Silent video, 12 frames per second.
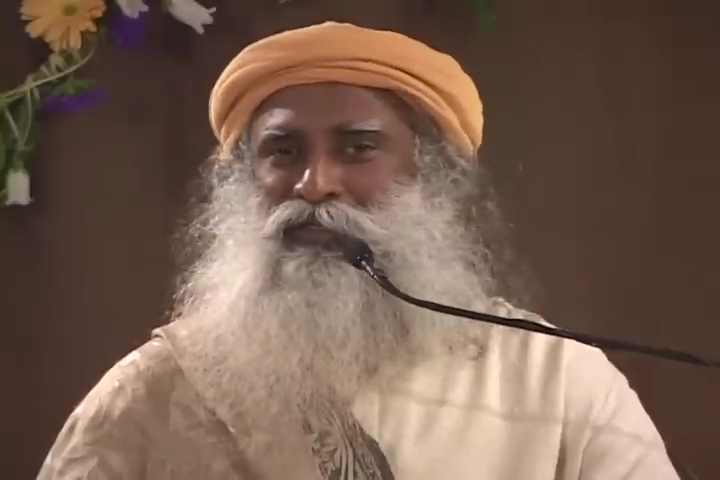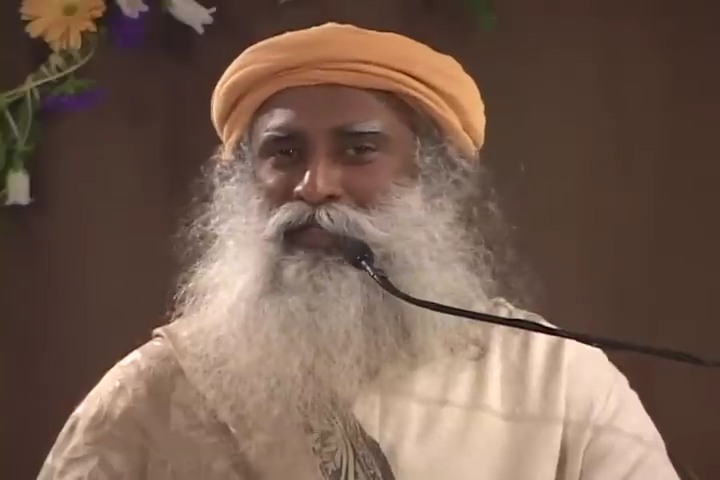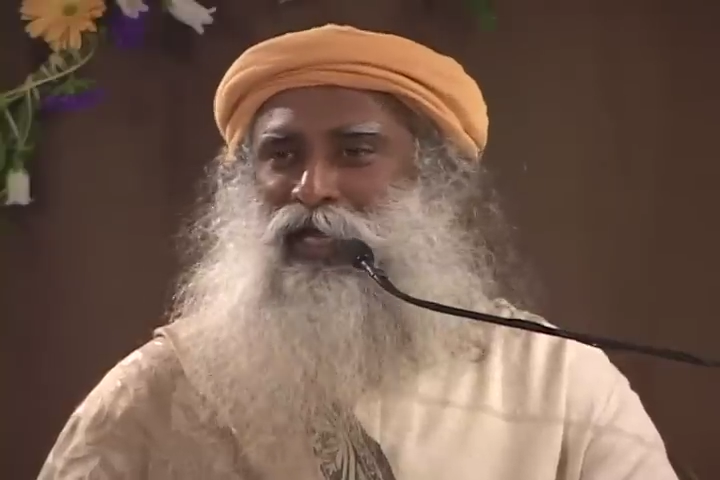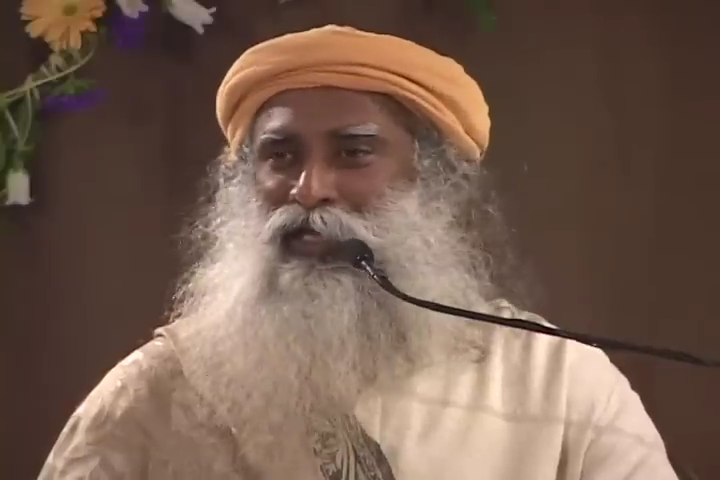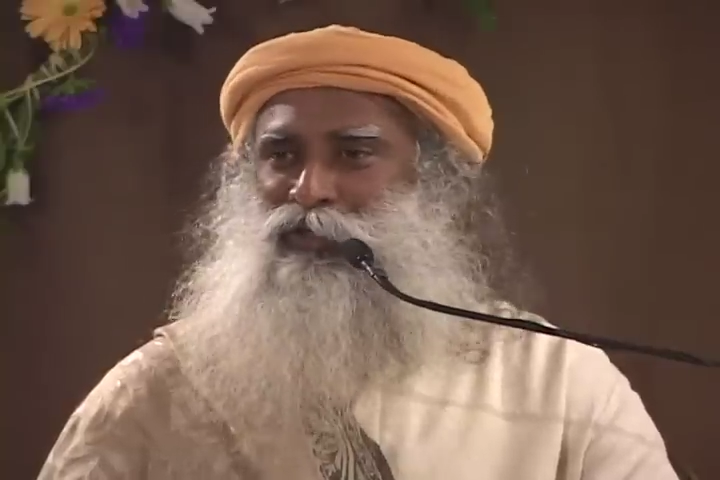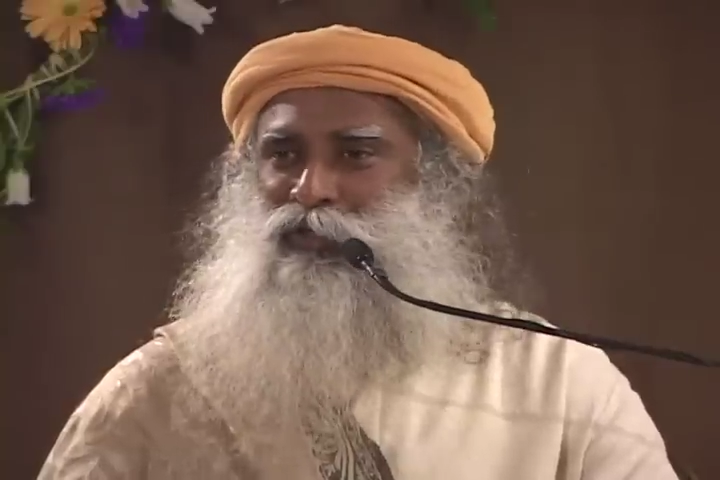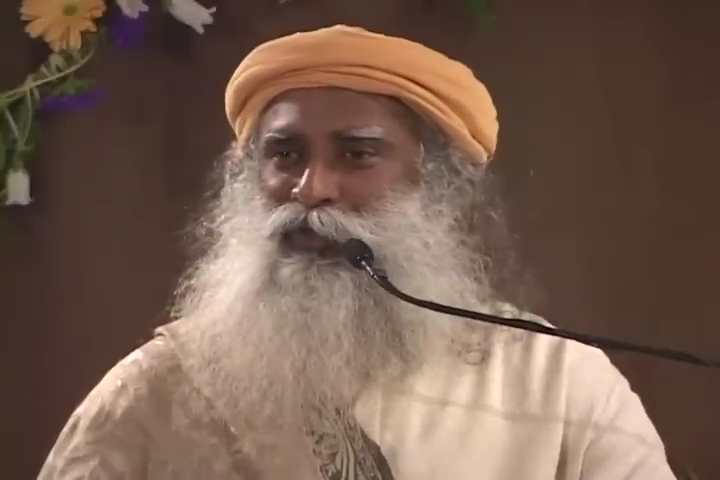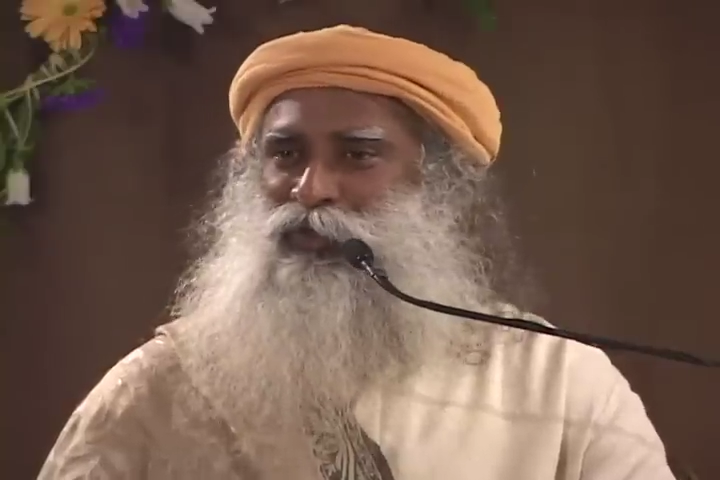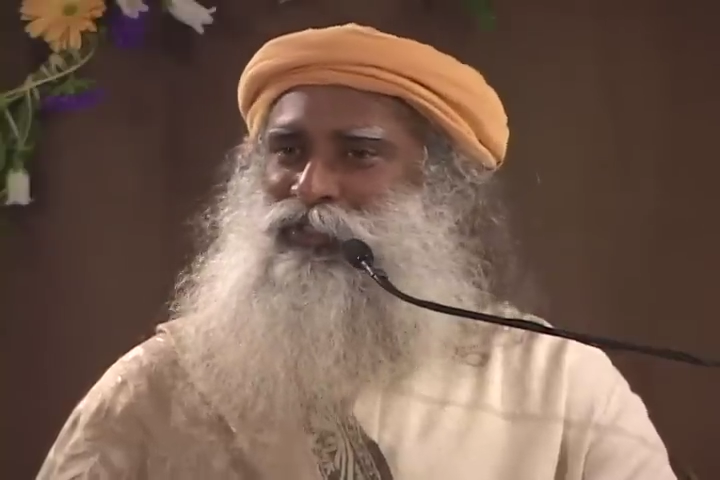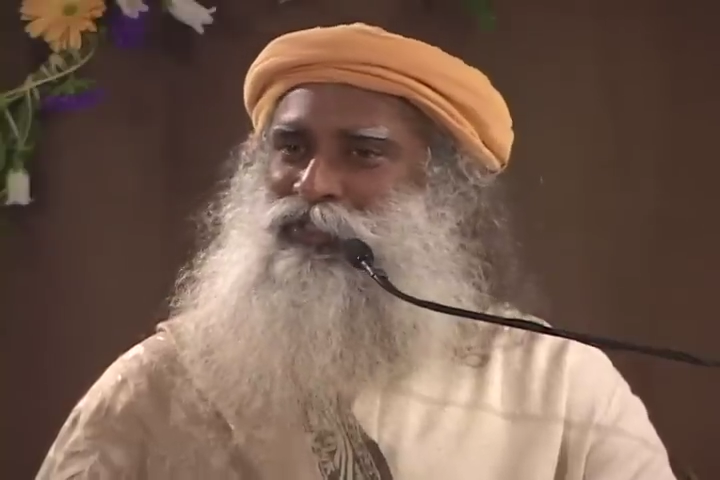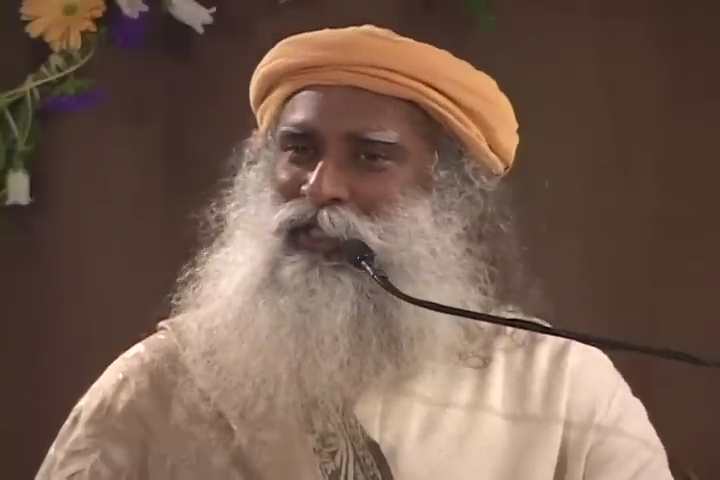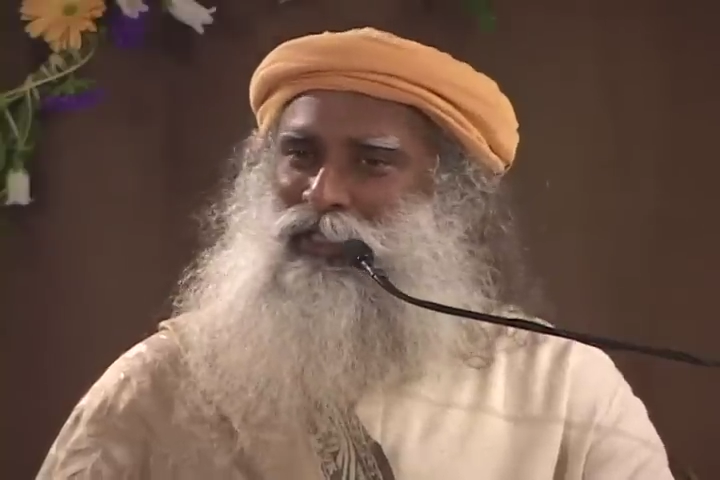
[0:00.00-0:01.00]
diagnosed
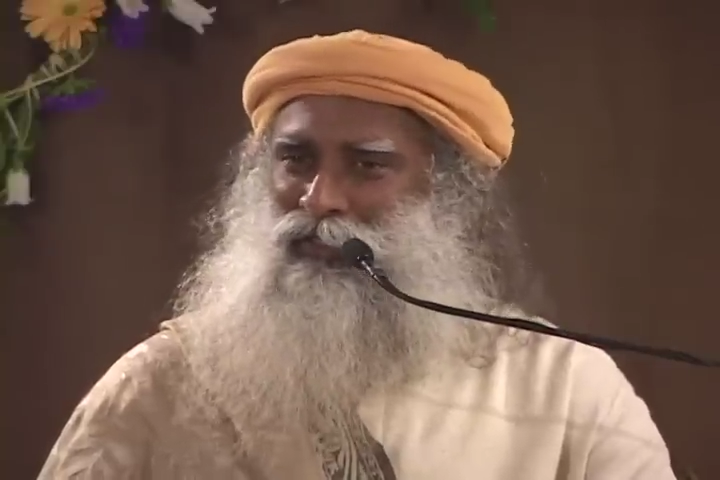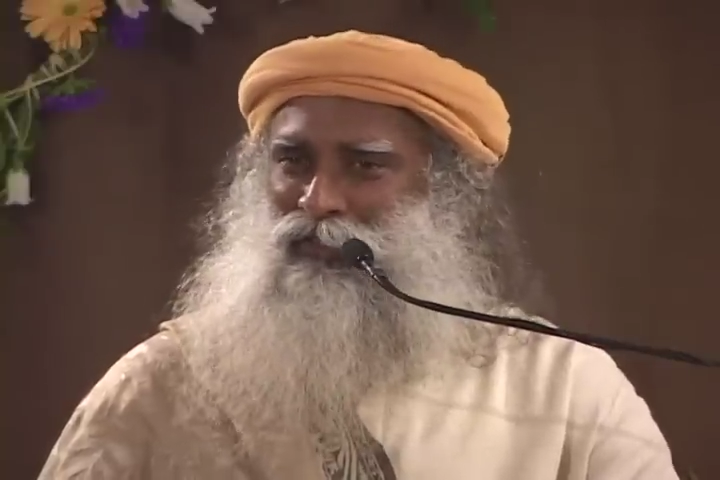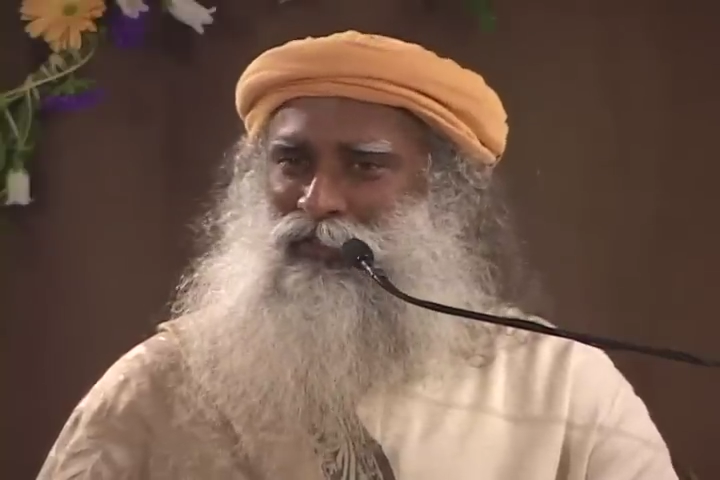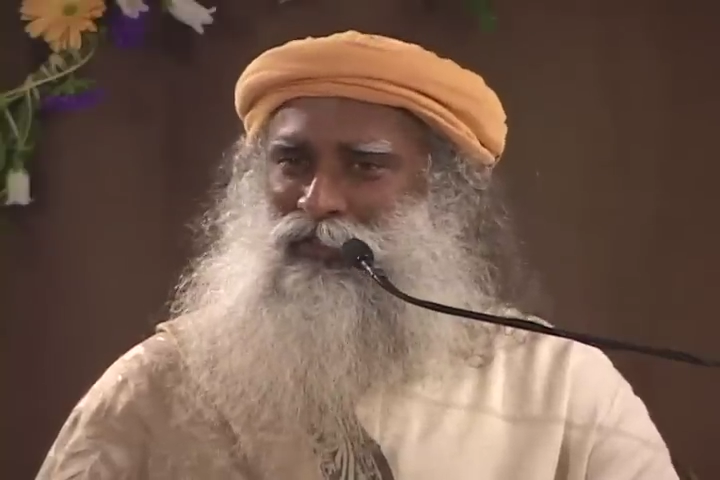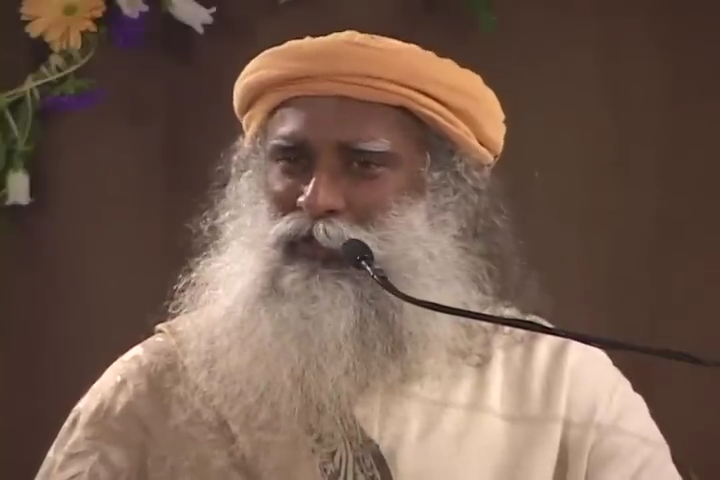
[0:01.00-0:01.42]
as ill,